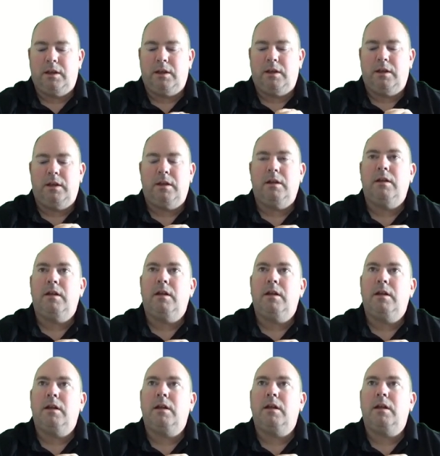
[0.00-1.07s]

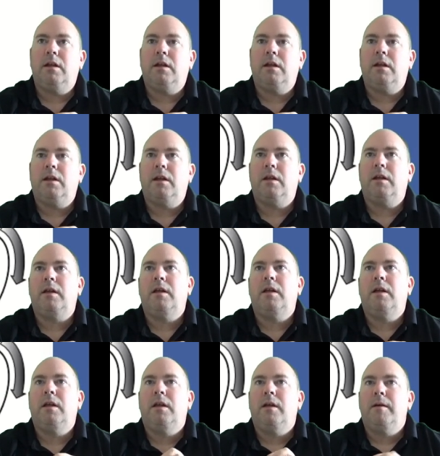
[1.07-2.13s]
Nobody speaks.